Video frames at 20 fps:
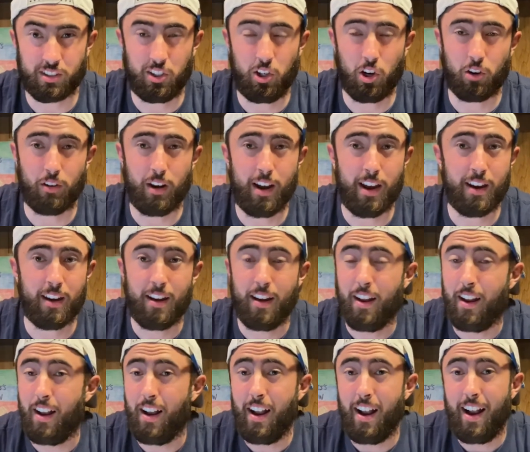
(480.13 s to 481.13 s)
ERA,
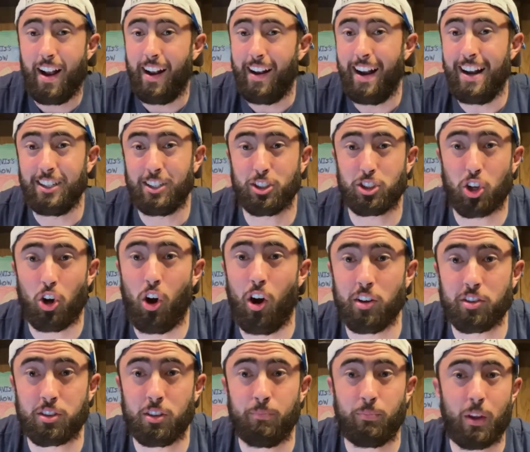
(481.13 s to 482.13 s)
and just
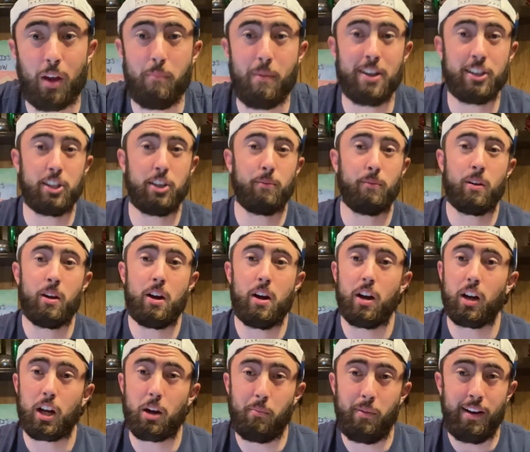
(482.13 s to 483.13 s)
awesome. I mentioned
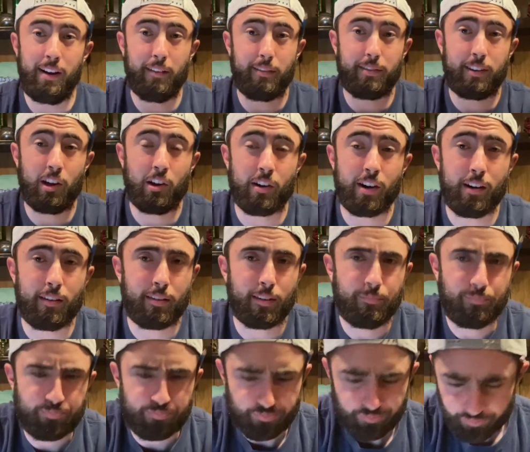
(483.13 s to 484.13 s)
coming in the series,
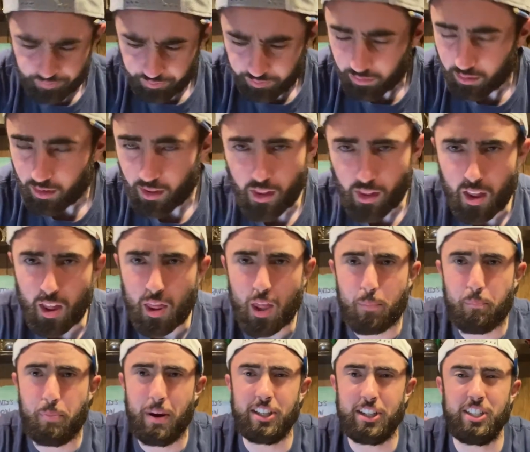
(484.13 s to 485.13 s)
the
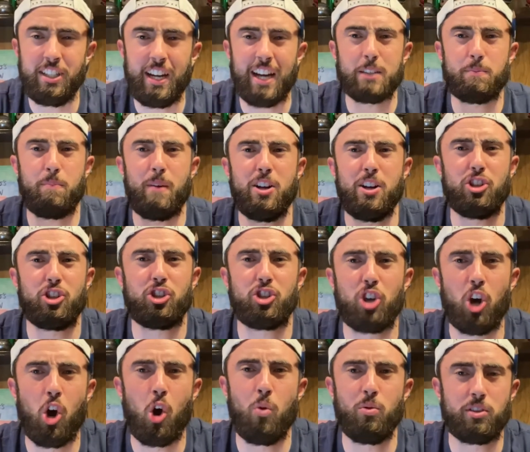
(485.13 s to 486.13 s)
pitching has been
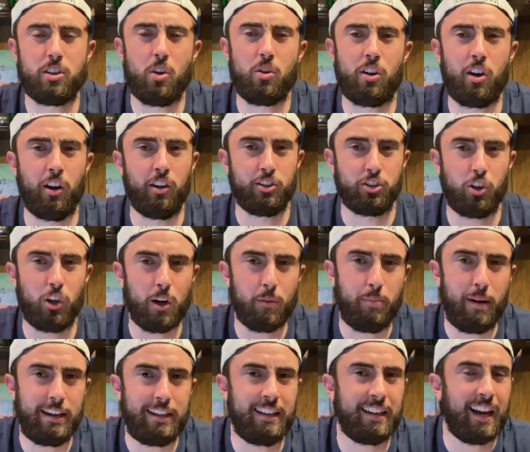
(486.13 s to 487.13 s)
so, so good. Starting
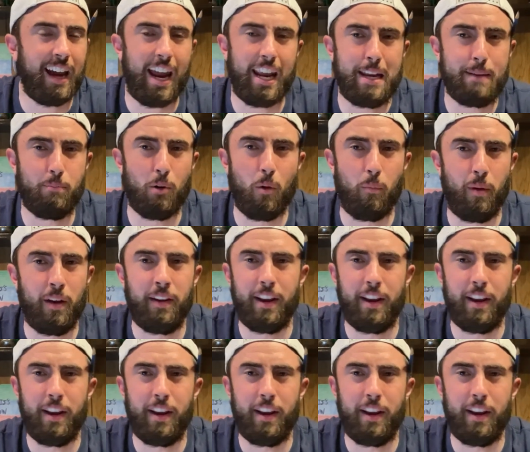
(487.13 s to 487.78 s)
pitching and the bullpen.